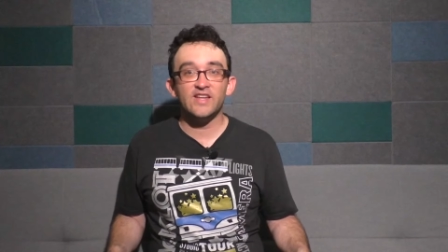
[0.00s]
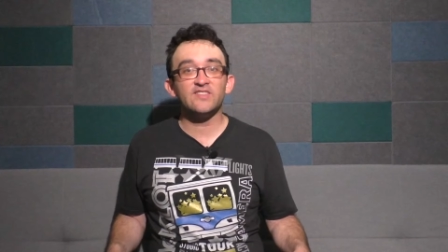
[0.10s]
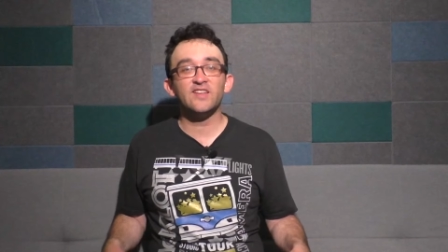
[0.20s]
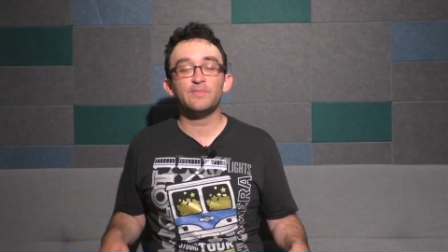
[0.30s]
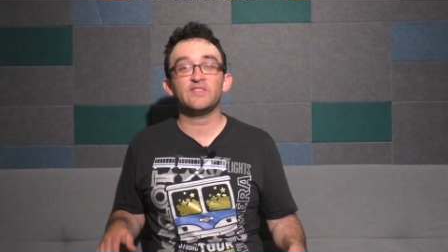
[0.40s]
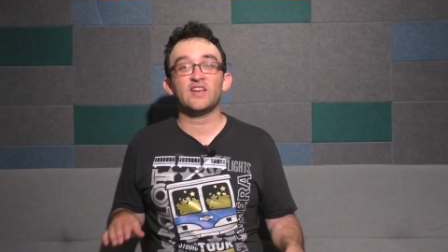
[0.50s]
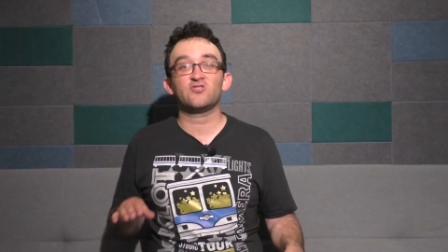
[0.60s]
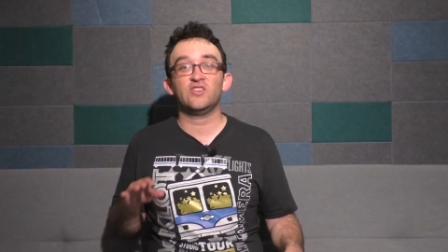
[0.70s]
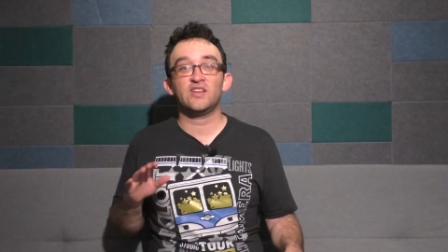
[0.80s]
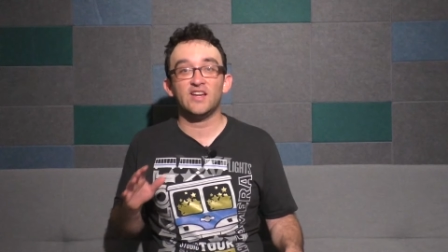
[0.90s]
Next up is
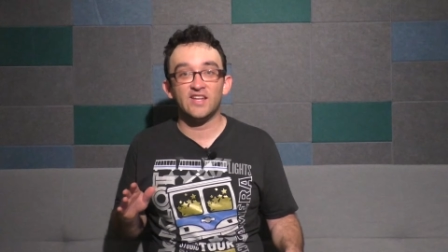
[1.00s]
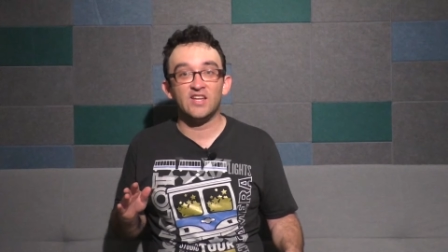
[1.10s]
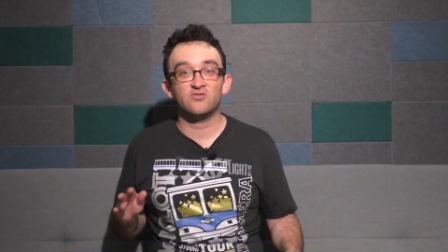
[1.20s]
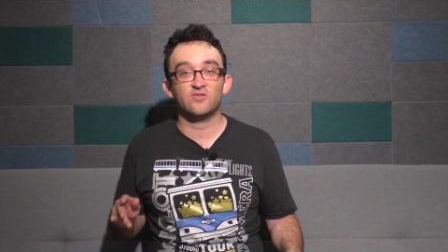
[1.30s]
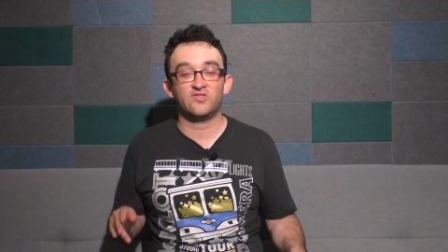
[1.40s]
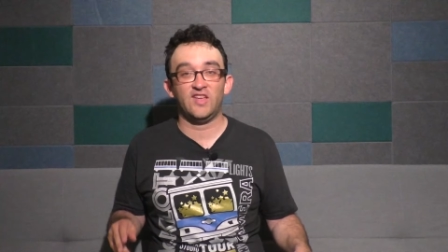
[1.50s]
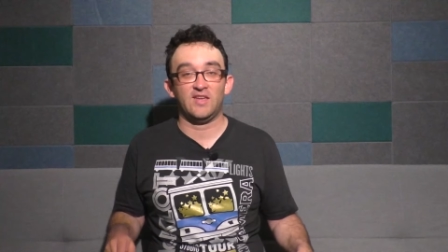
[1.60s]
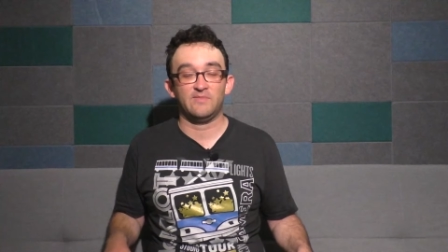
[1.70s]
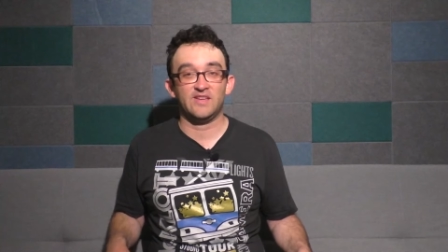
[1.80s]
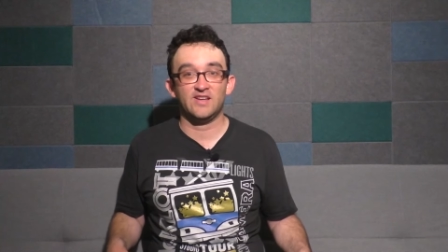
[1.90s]
actually kind of
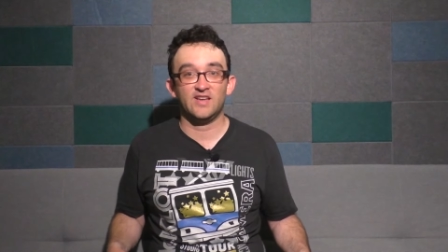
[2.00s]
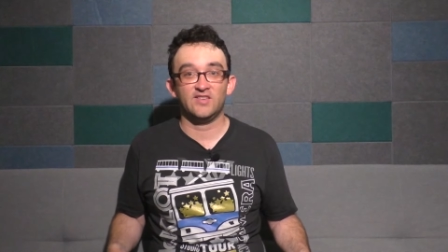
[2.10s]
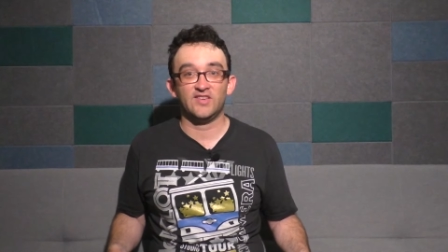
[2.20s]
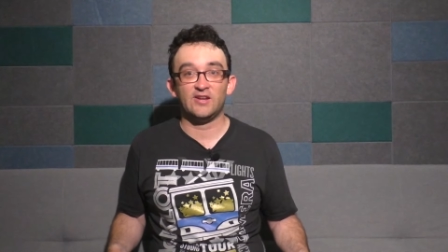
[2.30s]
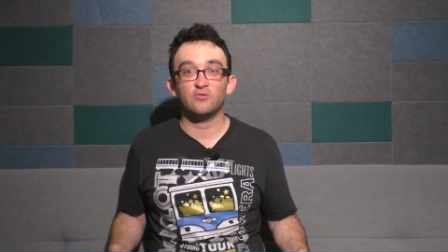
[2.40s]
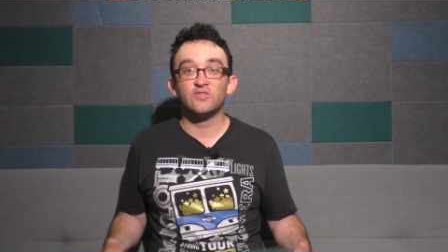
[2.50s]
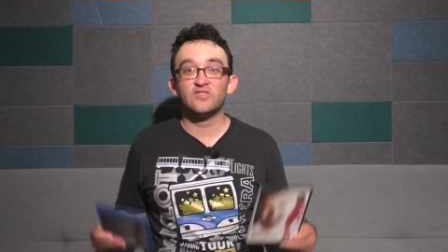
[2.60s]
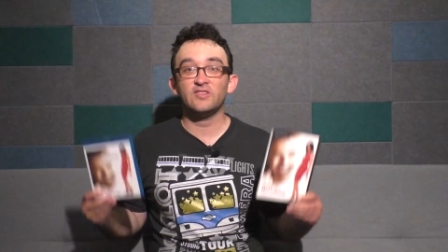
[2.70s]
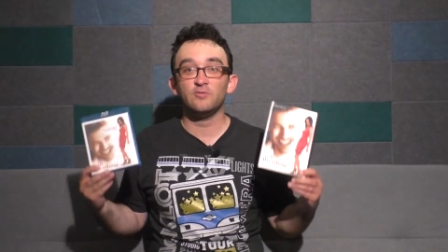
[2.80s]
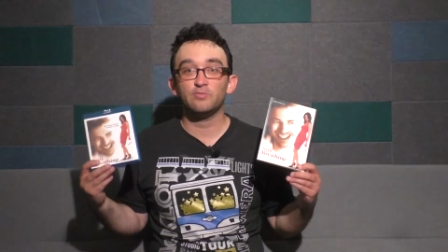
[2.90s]
interesting because I own Still